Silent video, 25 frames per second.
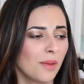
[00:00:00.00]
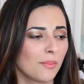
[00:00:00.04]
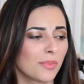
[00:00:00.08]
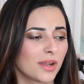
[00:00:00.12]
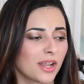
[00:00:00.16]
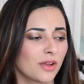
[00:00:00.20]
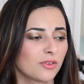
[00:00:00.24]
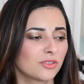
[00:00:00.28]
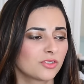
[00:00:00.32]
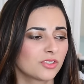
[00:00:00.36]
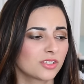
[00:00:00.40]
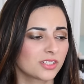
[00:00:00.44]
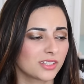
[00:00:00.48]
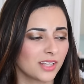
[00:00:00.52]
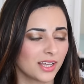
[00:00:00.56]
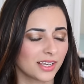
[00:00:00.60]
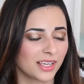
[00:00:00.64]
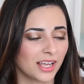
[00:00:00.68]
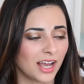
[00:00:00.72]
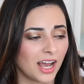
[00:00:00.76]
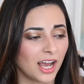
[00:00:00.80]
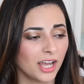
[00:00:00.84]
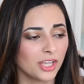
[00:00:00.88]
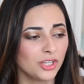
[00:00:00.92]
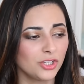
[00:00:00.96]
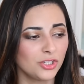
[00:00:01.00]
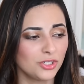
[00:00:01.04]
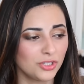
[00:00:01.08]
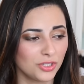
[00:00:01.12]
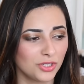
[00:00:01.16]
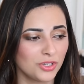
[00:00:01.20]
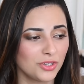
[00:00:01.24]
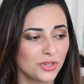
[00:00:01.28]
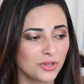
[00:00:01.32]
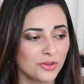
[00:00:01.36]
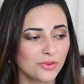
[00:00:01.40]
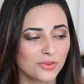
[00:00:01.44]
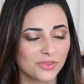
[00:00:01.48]
But I was just like, I
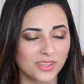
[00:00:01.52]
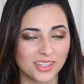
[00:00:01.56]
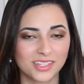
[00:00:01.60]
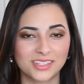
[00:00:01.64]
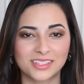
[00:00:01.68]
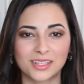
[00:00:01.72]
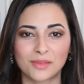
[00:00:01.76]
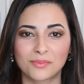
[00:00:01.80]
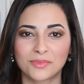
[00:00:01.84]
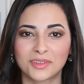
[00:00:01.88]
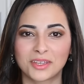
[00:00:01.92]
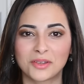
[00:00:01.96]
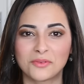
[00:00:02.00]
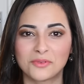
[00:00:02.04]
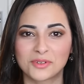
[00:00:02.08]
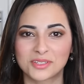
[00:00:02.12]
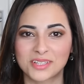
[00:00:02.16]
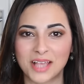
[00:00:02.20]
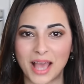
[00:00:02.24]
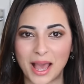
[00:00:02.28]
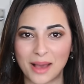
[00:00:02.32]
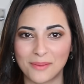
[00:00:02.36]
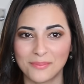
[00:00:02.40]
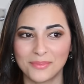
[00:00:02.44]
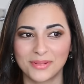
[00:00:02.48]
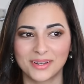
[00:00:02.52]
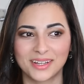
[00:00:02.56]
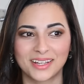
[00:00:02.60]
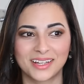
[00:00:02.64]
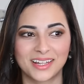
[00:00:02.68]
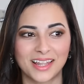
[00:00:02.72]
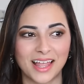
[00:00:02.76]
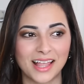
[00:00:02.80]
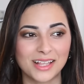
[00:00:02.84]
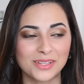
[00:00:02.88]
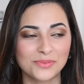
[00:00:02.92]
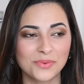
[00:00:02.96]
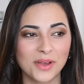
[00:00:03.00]
knew that something was happening.
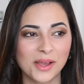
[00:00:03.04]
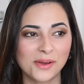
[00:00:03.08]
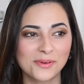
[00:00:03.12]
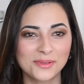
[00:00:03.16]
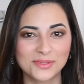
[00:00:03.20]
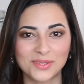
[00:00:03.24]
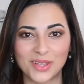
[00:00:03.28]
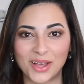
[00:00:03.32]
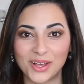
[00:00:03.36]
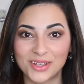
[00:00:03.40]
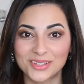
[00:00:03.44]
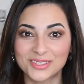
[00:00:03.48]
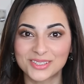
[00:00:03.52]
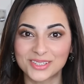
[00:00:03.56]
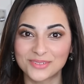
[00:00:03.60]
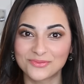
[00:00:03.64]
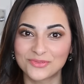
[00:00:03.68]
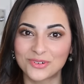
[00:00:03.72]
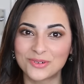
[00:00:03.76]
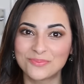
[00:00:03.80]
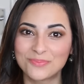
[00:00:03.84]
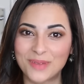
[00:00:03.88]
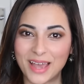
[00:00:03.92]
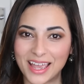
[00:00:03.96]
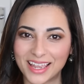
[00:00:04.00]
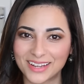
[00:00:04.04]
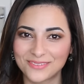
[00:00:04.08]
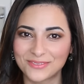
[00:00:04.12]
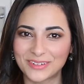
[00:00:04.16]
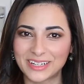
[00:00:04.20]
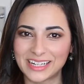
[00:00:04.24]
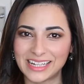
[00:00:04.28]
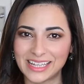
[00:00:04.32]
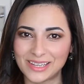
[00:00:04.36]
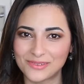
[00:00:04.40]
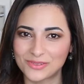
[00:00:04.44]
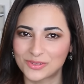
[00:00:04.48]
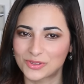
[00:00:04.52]
That's why I was asking for pain
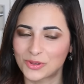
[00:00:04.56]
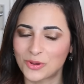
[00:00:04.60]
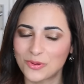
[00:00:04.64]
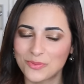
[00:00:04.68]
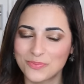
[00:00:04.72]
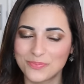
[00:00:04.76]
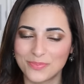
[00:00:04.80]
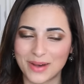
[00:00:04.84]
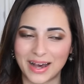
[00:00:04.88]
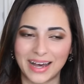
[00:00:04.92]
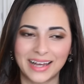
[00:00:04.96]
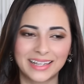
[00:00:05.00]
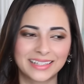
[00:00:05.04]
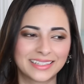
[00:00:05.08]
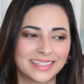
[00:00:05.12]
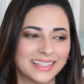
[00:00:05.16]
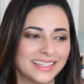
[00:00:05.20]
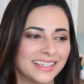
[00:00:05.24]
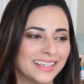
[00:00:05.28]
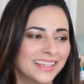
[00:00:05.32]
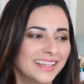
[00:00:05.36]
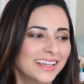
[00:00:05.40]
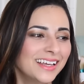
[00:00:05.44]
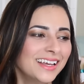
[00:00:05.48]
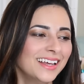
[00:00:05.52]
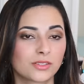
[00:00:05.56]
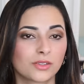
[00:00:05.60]
relief so badly.